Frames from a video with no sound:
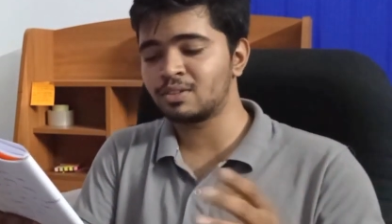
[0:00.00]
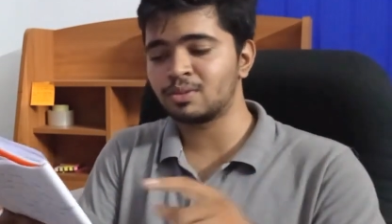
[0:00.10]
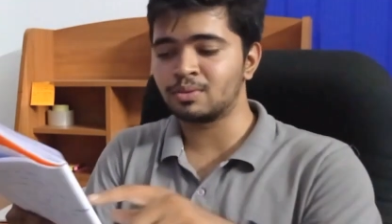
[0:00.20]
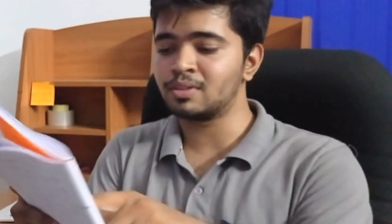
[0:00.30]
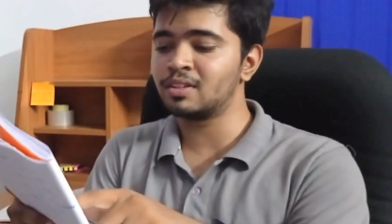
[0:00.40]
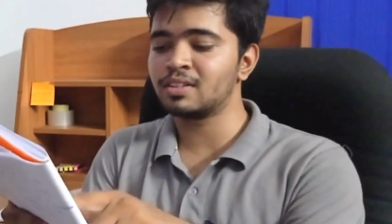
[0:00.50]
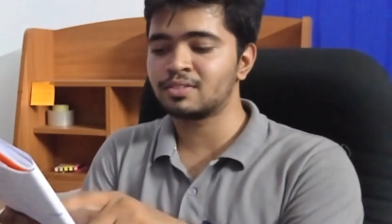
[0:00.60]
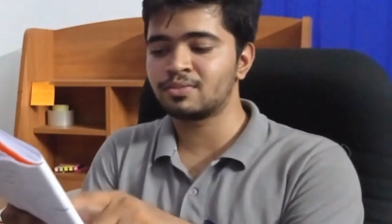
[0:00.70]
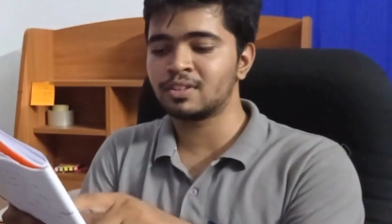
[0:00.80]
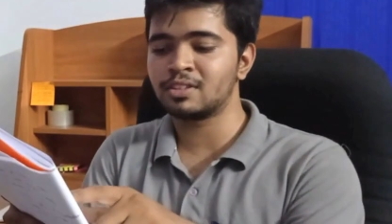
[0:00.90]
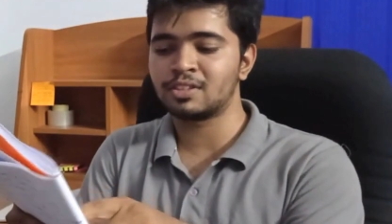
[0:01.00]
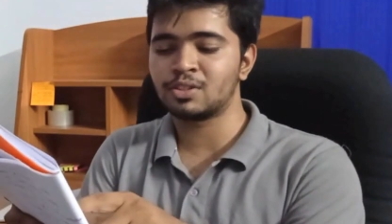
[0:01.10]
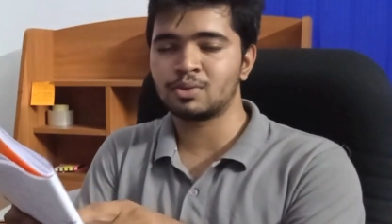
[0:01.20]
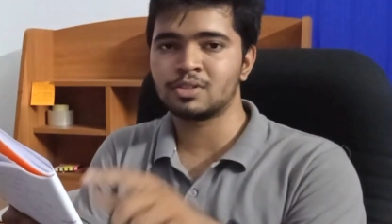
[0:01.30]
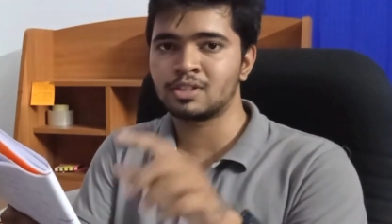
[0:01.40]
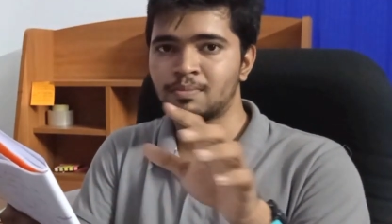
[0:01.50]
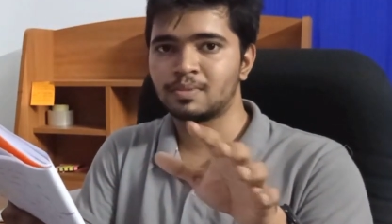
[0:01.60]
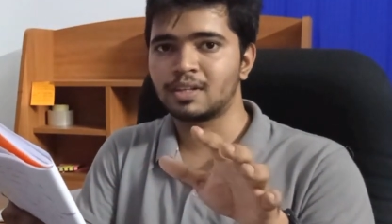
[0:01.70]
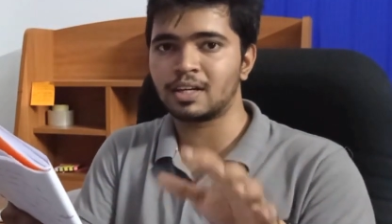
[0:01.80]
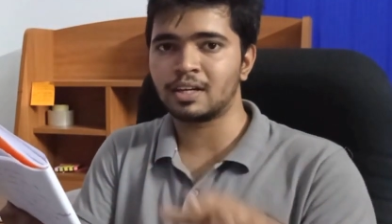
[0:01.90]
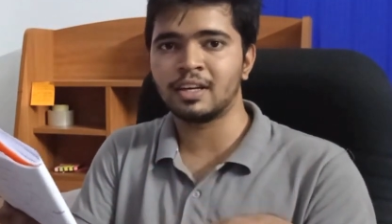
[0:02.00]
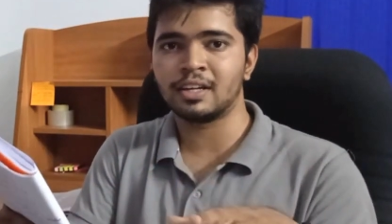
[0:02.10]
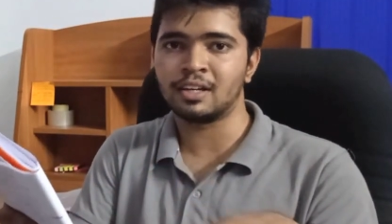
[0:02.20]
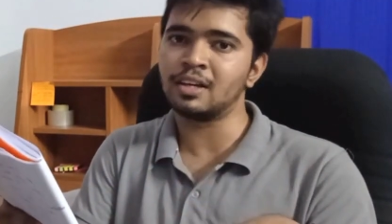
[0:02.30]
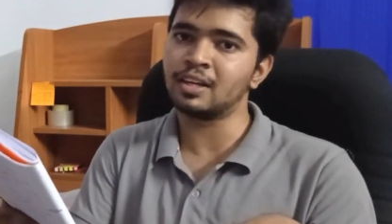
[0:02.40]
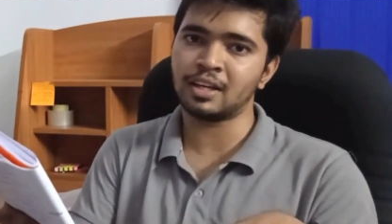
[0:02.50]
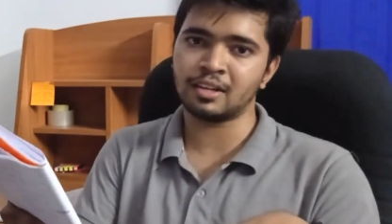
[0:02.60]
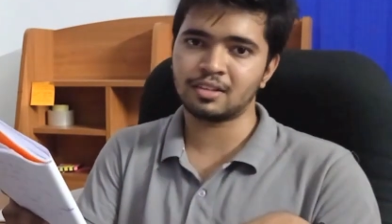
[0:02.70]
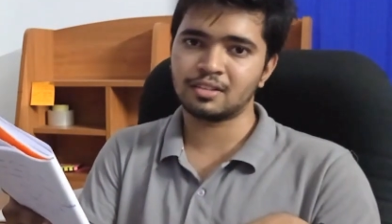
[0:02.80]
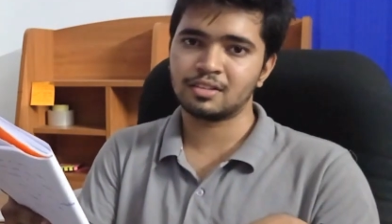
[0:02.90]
Oh, this one shows up again and again.